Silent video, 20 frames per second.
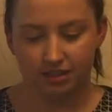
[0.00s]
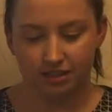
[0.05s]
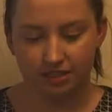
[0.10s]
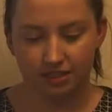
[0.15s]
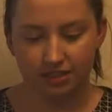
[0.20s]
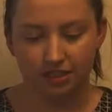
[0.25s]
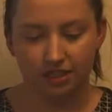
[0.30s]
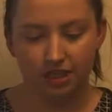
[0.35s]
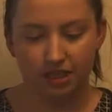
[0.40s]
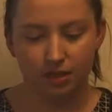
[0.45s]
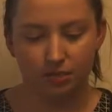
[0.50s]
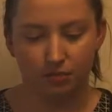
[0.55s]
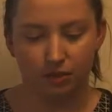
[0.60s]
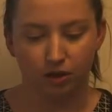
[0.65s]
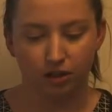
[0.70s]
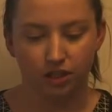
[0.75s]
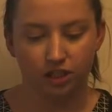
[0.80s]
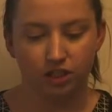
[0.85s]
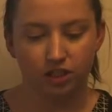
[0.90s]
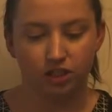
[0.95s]
To clear the
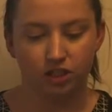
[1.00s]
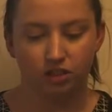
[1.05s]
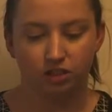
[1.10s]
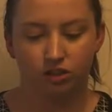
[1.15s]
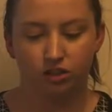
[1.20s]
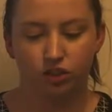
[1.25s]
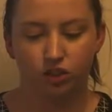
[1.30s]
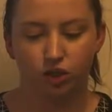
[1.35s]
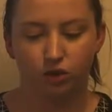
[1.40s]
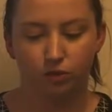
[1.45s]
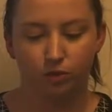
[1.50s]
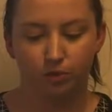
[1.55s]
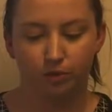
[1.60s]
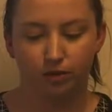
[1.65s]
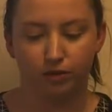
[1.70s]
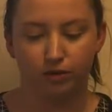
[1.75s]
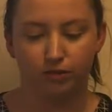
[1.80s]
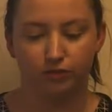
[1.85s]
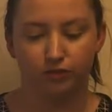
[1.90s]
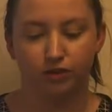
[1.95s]
blockage, John would
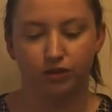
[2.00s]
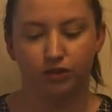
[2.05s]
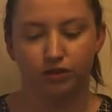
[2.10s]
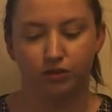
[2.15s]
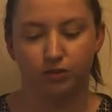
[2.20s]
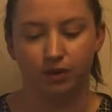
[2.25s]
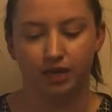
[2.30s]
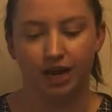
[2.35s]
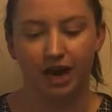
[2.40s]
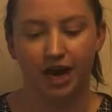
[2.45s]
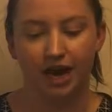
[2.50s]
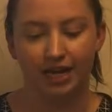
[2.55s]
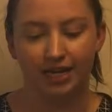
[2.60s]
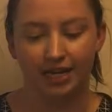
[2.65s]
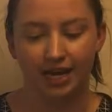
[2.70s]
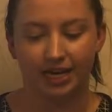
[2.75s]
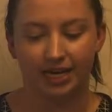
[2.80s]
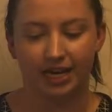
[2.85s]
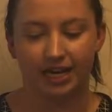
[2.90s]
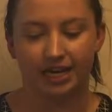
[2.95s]
be referred to a
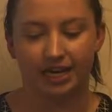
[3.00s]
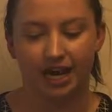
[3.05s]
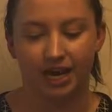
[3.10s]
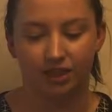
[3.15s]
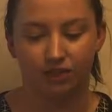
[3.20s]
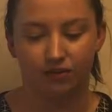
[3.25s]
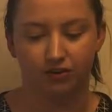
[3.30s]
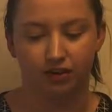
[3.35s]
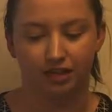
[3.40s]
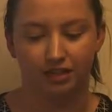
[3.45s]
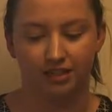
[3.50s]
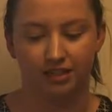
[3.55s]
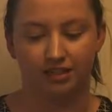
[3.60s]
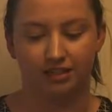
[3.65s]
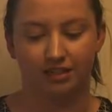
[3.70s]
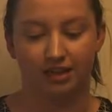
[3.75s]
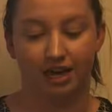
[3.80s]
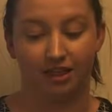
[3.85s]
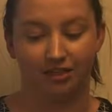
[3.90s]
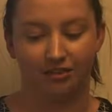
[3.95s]
cardiac
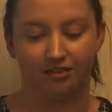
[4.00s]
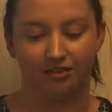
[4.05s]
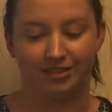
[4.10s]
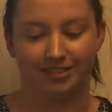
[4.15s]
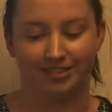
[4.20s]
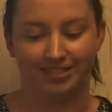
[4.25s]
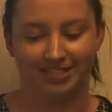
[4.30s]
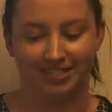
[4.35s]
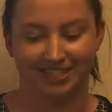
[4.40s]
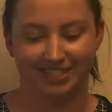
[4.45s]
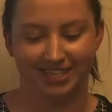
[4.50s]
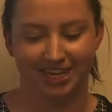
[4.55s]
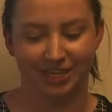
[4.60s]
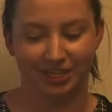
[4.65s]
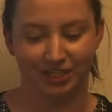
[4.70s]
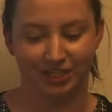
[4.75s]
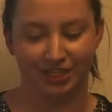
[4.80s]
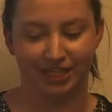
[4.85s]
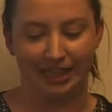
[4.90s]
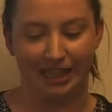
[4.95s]

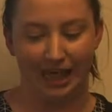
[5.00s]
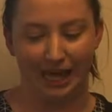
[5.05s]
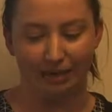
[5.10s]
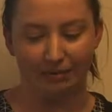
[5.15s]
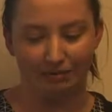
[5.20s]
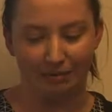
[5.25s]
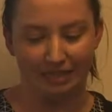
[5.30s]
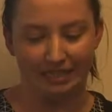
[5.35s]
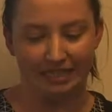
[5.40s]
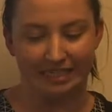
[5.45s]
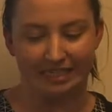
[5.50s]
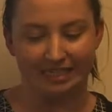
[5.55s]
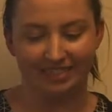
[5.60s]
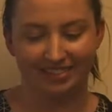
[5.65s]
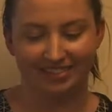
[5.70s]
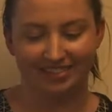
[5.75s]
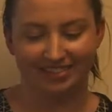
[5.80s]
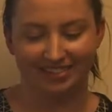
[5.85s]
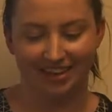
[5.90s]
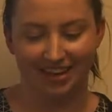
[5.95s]
catheterization lab
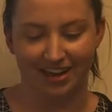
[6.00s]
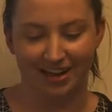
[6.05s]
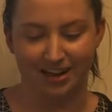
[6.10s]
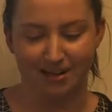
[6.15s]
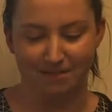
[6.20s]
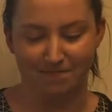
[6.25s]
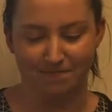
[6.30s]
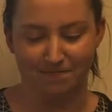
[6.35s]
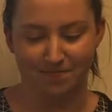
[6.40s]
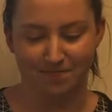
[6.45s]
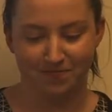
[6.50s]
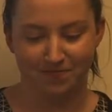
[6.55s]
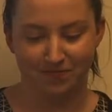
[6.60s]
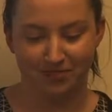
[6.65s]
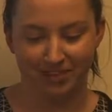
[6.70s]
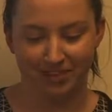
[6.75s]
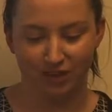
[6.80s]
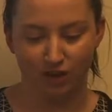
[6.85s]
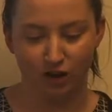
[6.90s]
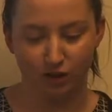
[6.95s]

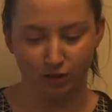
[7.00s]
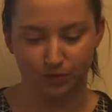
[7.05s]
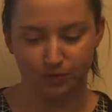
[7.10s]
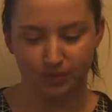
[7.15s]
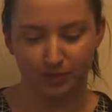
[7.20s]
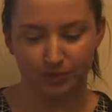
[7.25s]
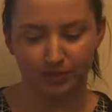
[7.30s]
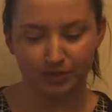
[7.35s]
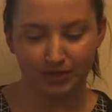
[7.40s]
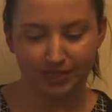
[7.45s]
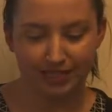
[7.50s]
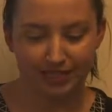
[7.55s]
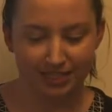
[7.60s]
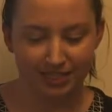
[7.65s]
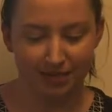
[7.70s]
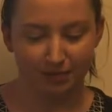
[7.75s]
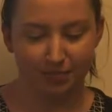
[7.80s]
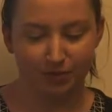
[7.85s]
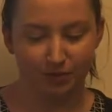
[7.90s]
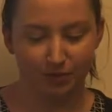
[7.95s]
in the hospital,
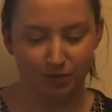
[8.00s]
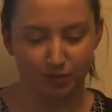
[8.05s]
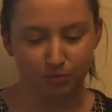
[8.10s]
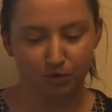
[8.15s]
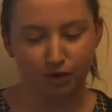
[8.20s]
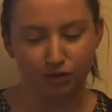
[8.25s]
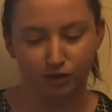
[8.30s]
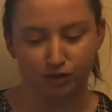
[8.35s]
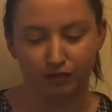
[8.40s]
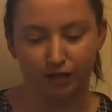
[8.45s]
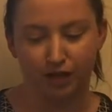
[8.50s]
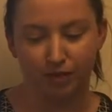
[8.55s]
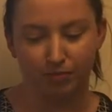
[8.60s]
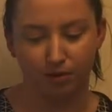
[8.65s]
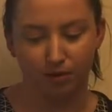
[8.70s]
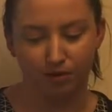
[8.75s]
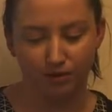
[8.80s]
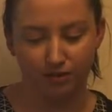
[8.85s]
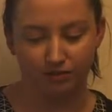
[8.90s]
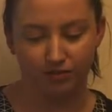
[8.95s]
something which most
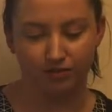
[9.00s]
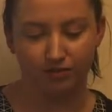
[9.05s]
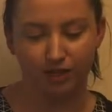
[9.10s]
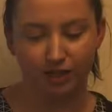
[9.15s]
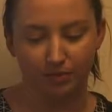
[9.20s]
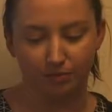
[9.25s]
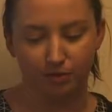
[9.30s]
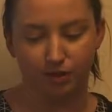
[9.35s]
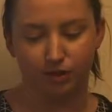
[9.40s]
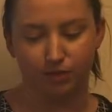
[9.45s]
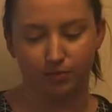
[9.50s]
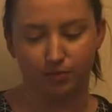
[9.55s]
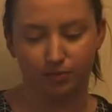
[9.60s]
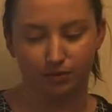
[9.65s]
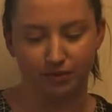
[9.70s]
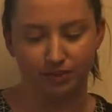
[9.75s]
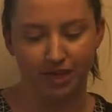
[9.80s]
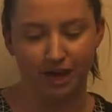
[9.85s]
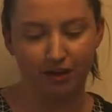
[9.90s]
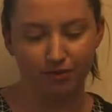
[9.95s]
developed
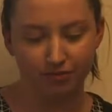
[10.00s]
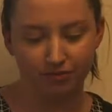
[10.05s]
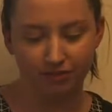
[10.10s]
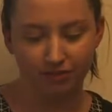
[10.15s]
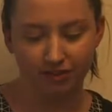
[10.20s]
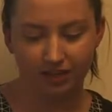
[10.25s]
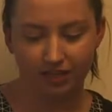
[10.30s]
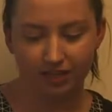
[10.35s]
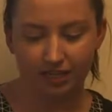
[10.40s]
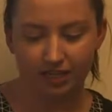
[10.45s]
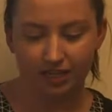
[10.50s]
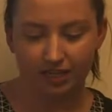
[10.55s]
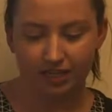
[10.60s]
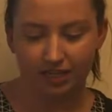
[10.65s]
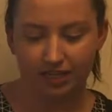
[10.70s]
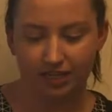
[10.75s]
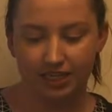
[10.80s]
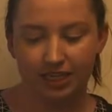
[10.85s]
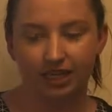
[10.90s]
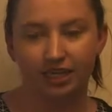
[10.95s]
hospitals have.
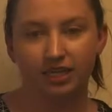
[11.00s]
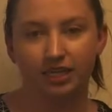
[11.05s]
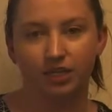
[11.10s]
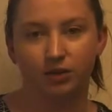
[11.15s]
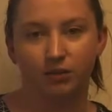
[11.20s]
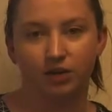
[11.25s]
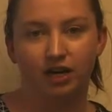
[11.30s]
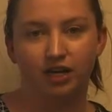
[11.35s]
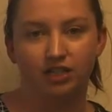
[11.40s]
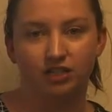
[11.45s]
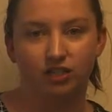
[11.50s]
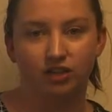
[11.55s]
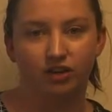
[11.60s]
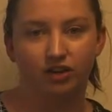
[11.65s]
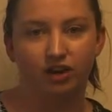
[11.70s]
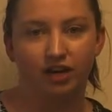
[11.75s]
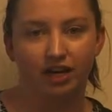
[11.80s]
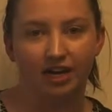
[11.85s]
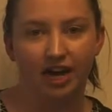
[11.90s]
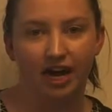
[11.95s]
Here, he would undergo
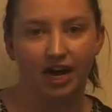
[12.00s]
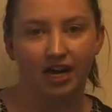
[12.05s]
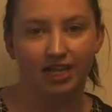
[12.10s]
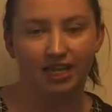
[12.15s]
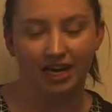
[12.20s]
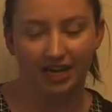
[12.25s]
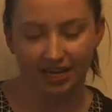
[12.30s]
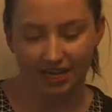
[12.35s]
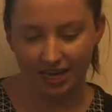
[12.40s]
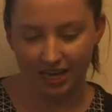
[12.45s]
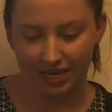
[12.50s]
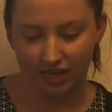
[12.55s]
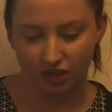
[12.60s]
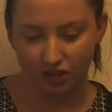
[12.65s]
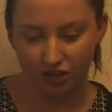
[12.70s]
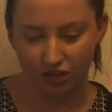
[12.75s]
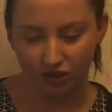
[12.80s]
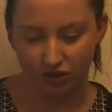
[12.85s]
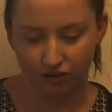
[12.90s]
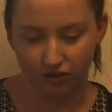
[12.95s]
a cardiac
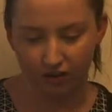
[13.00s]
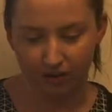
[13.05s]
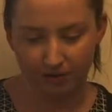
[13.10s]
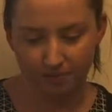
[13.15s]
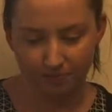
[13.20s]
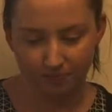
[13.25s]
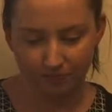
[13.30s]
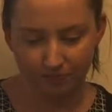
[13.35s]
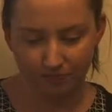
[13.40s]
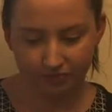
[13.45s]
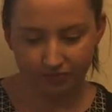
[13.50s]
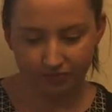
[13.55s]
angiogram